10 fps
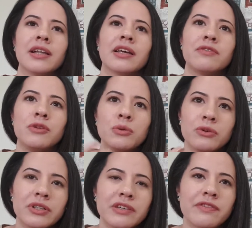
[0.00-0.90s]
Like, if you were
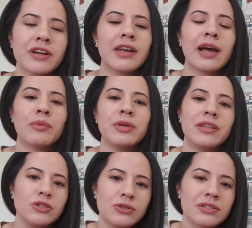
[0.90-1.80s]
really fucking happy,
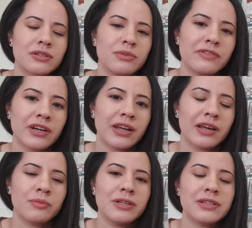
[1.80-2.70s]
then you'd still be fucking
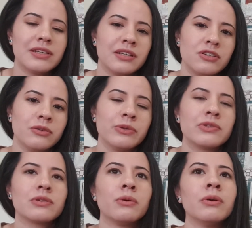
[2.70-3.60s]
happy today too.
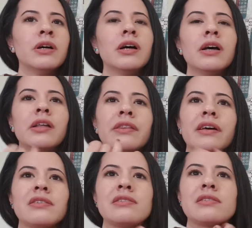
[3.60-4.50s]
So
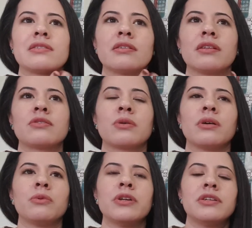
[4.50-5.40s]
that's what I
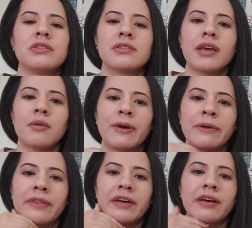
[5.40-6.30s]
wanted to say
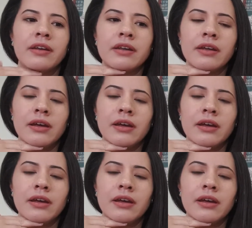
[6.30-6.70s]
about that.